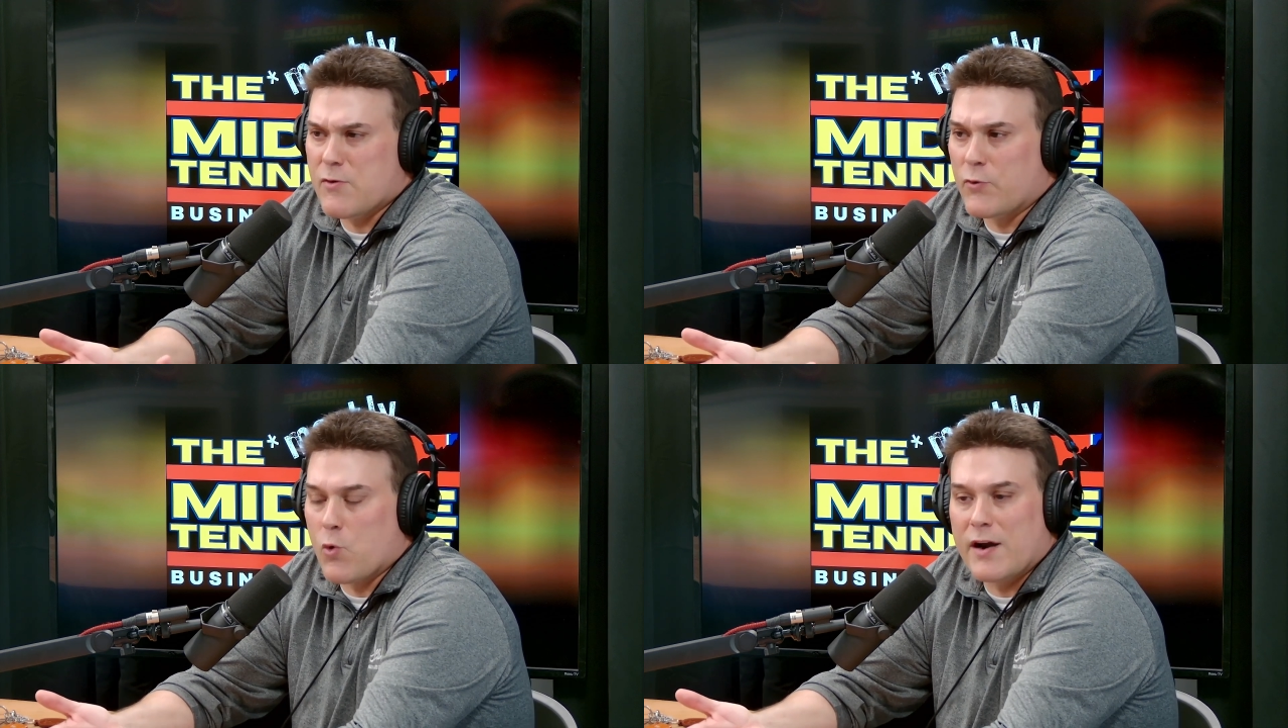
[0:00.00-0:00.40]

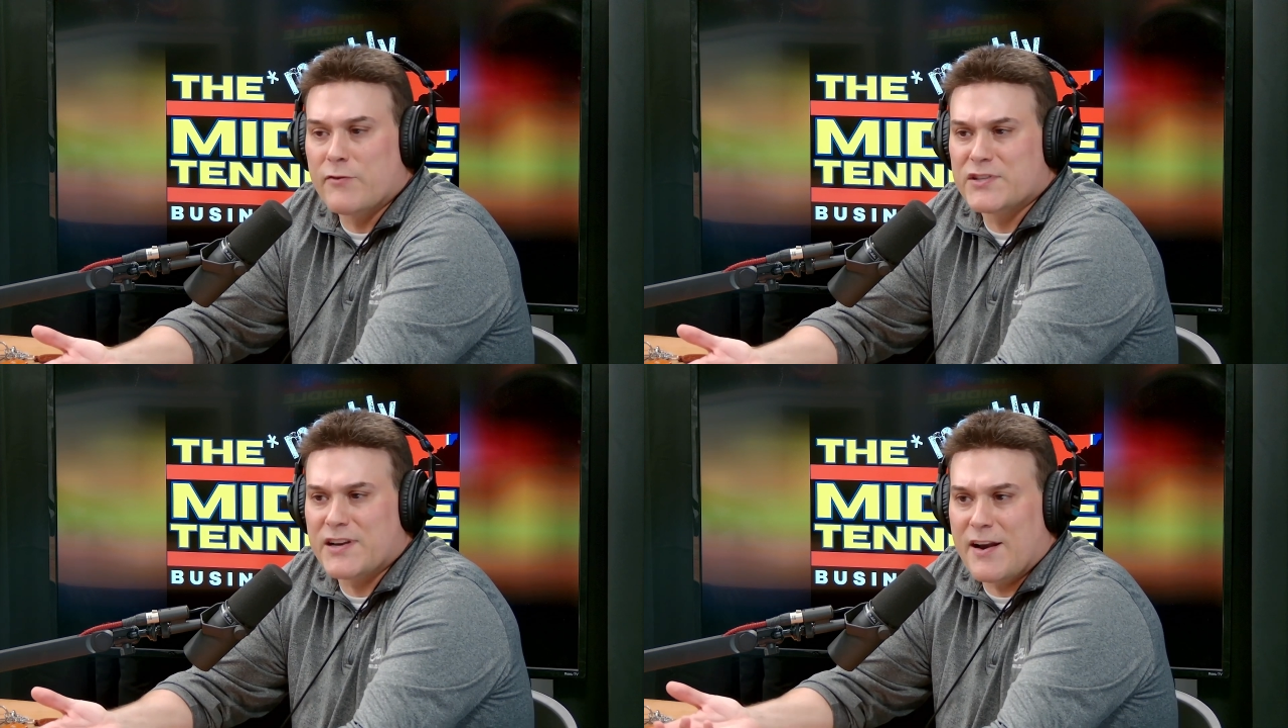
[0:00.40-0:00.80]
For
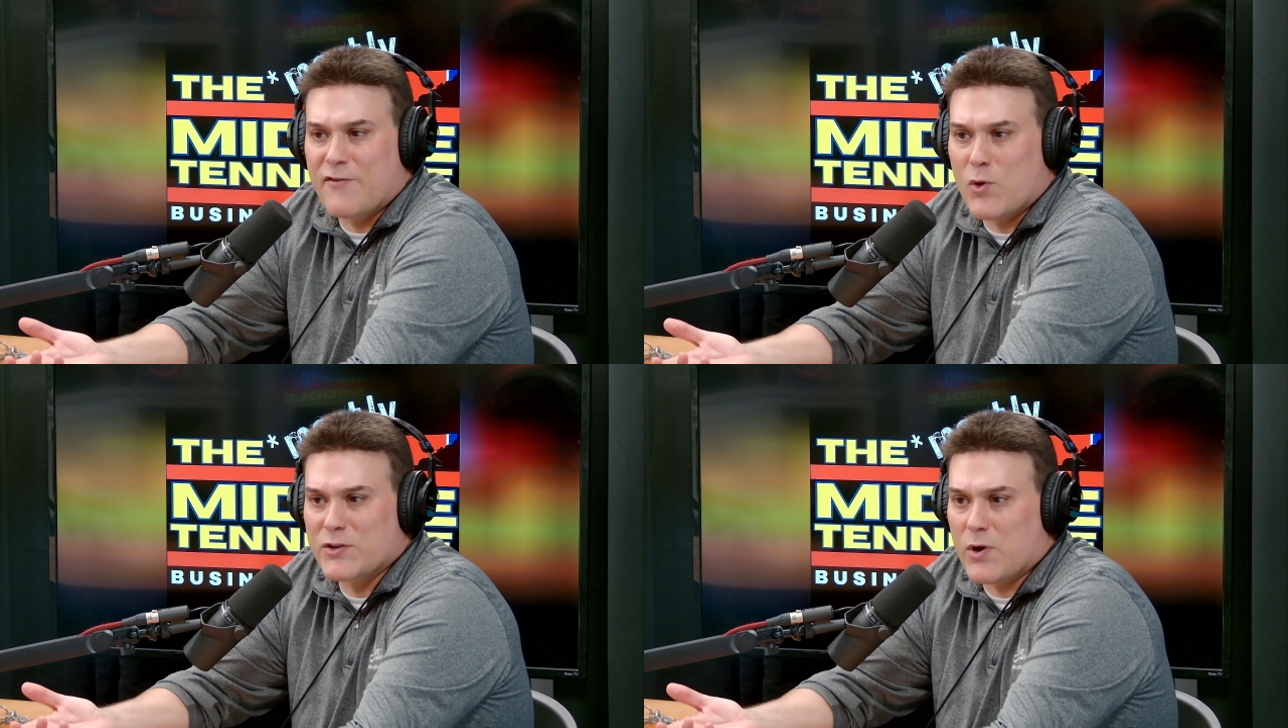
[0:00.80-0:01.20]
whatever reason, I
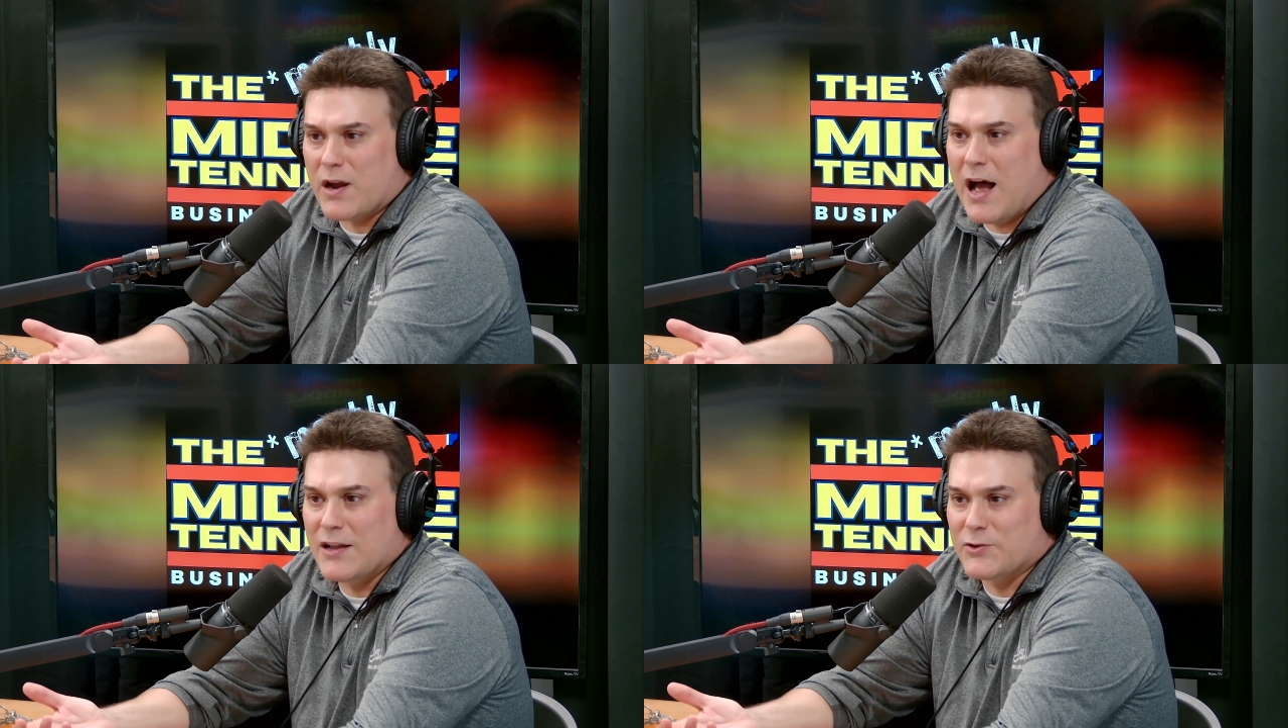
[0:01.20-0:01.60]
never went to a
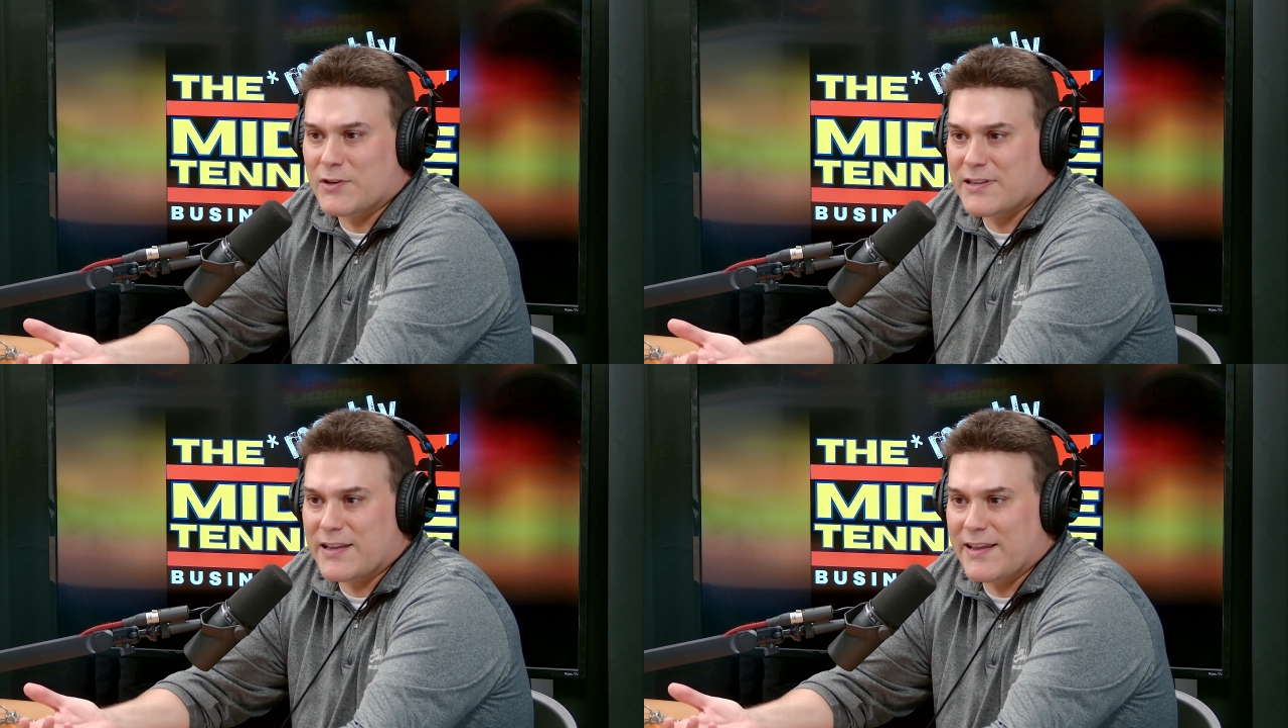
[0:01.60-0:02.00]
concert
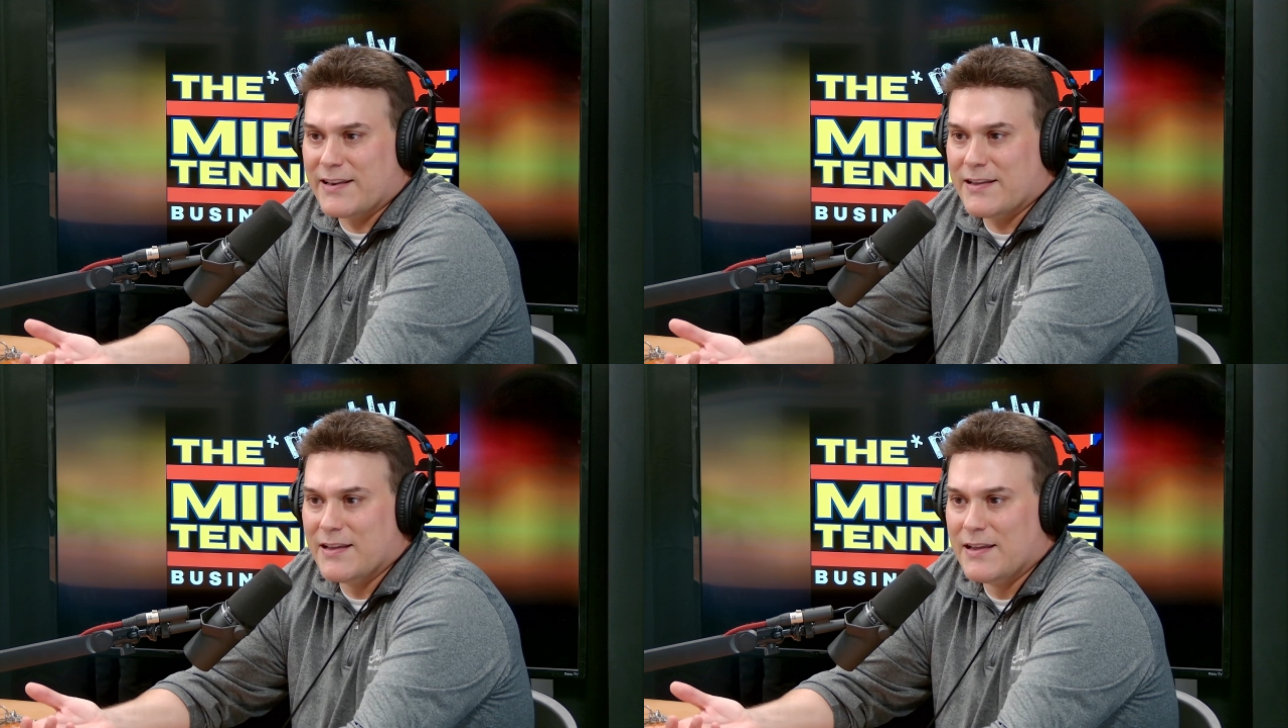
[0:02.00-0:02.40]
as a kid.